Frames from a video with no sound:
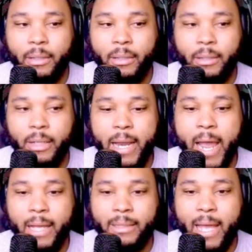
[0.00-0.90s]

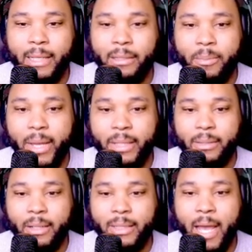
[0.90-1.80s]
Nax has the best
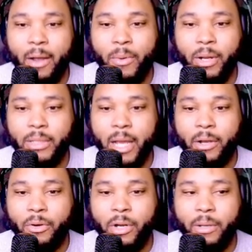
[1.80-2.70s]
tire wear, tire
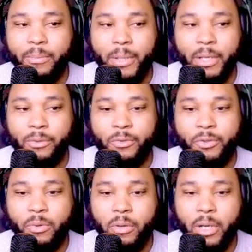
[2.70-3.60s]
grip because
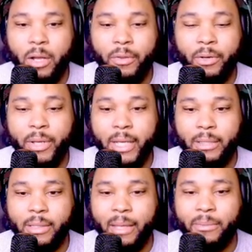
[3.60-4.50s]
short, although he has the
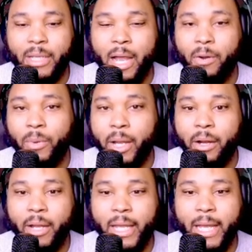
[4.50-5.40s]
same tire wear,
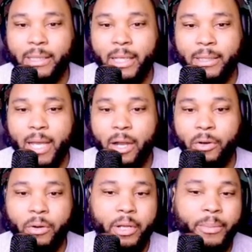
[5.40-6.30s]
he has less tire
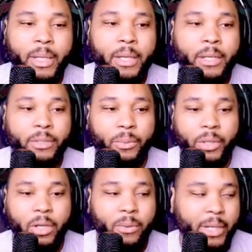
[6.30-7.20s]
grip. So we're
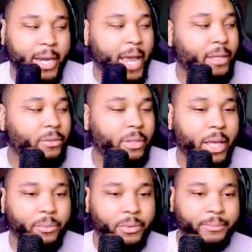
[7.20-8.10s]
going to go with Nax on
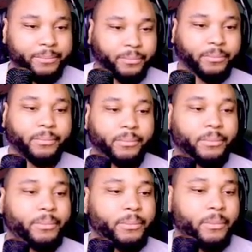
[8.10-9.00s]
that one.
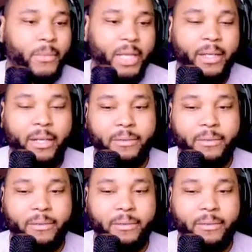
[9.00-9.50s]
And then as